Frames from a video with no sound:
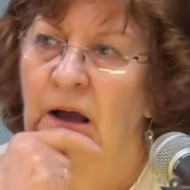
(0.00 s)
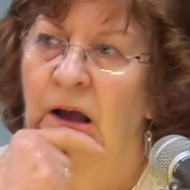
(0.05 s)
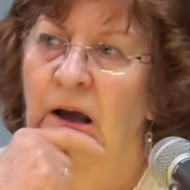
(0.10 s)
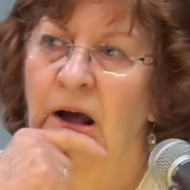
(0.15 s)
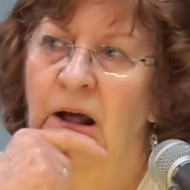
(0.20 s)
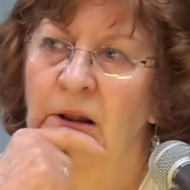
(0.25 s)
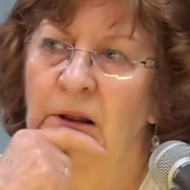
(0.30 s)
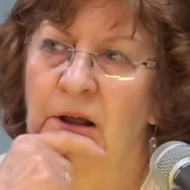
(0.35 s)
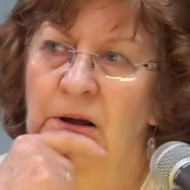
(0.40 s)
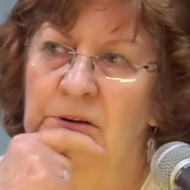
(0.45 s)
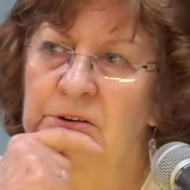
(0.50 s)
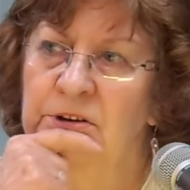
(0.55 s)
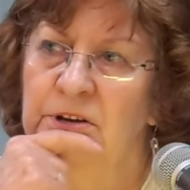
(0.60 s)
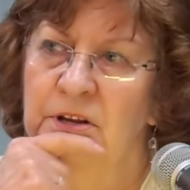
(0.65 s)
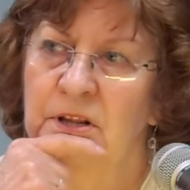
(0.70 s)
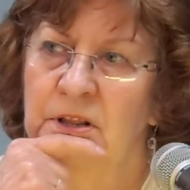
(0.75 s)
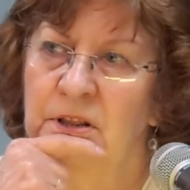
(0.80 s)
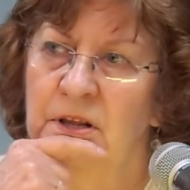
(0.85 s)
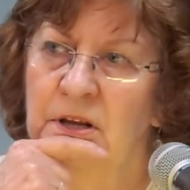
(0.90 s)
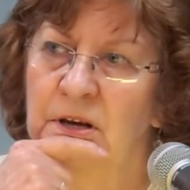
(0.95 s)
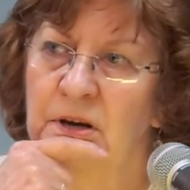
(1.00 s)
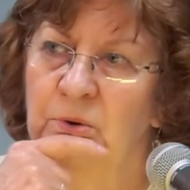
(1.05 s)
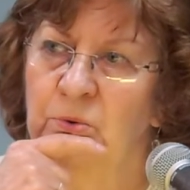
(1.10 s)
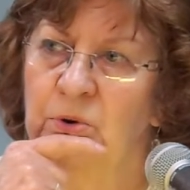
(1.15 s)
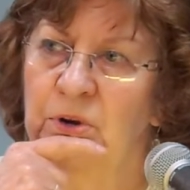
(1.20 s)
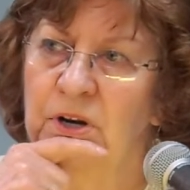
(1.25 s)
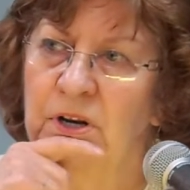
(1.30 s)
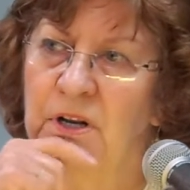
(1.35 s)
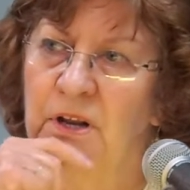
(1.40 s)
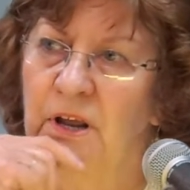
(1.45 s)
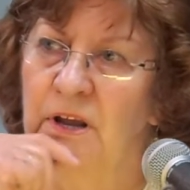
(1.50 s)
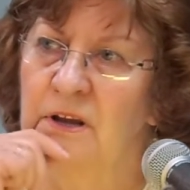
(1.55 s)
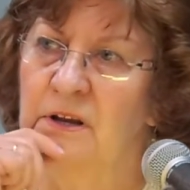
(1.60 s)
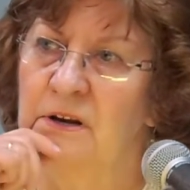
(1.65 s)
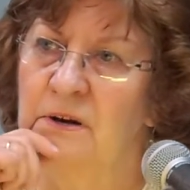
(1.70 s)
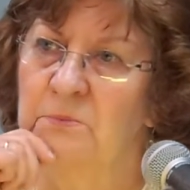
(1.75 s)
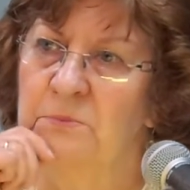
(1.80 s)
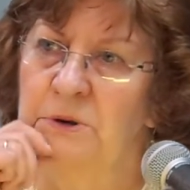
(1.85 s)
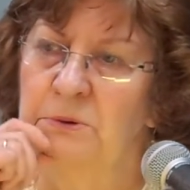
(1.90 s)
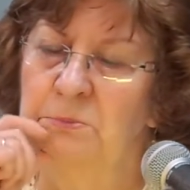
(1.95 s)
How long do you think it would have taken
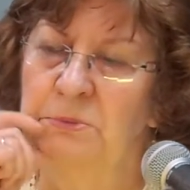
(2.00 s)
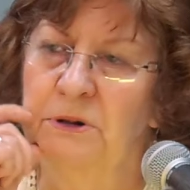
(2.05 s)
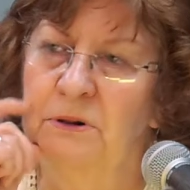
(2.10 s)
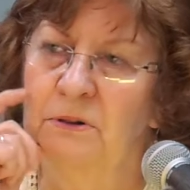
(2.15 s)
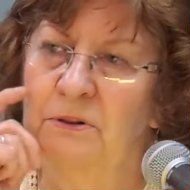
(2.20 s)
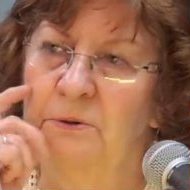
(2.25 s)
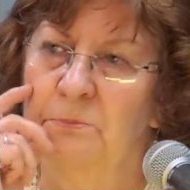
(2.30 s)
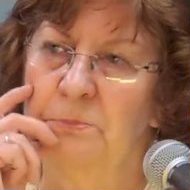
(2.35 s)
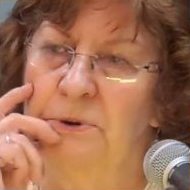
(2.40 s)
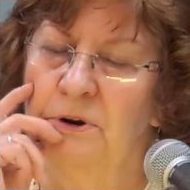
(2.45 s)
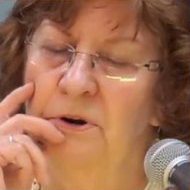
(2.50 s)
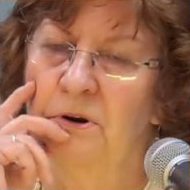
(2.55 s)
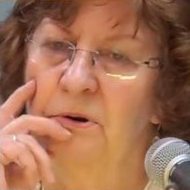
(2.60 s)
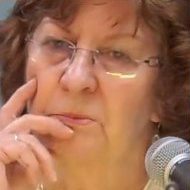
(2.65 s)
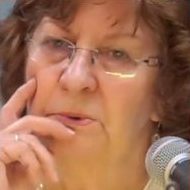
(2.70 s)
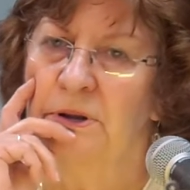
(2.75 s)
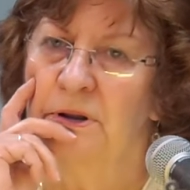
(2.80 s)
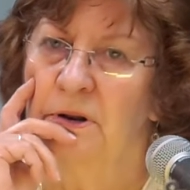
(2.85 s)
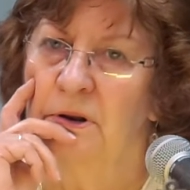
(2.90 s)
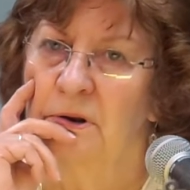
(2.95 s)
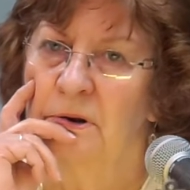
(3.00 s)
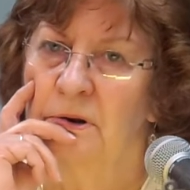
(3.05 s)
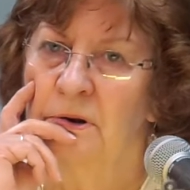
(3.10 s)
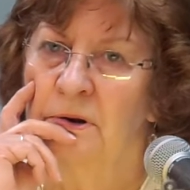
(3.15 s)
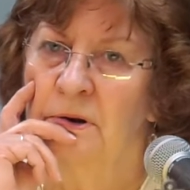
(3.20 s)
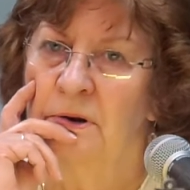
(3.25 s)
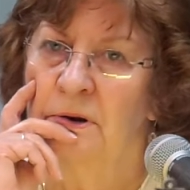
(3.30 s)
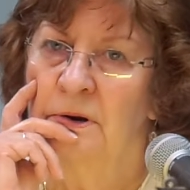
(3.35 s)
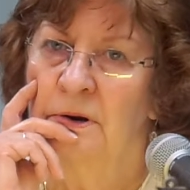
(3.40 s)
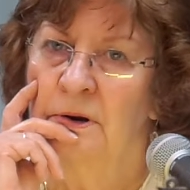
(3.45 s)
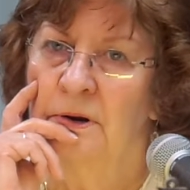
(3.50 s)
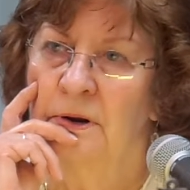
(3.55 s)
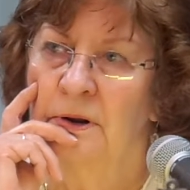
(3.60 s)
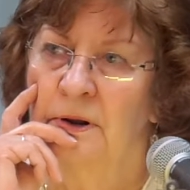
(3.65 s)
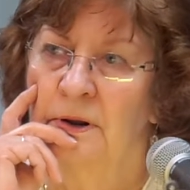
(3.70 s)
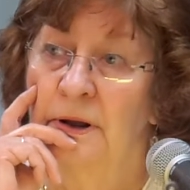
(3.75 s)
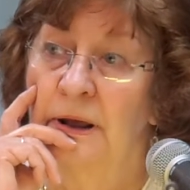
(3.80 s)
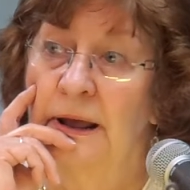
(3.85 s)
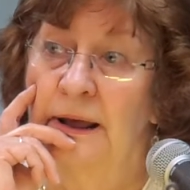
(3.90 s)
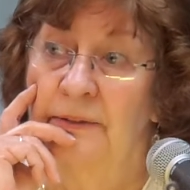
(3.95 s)
them to build the pyramid
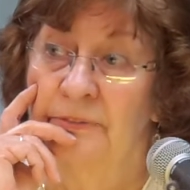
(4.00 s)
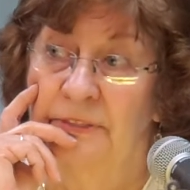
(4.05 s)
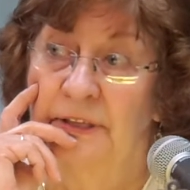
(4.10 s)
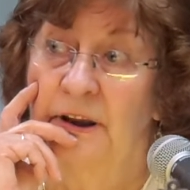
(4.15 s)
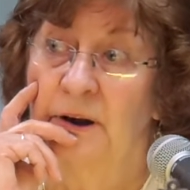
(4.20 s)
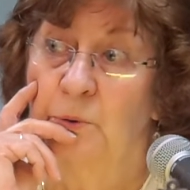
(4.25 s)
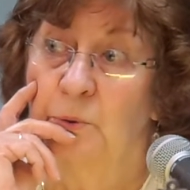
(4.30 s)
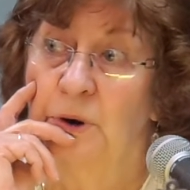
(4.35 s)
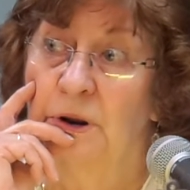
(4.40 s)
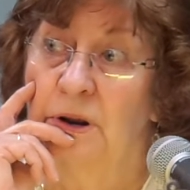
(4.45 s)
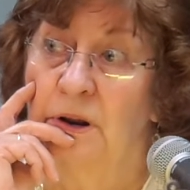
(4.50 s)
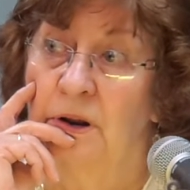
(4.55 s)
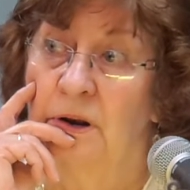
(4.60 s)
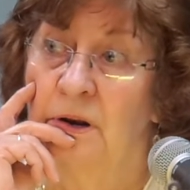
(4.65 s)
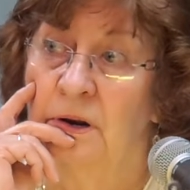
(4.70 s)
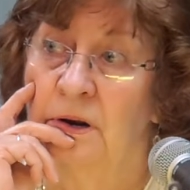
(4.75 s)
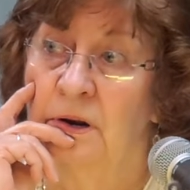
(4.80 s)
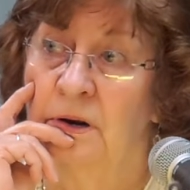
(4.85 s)
at that rate?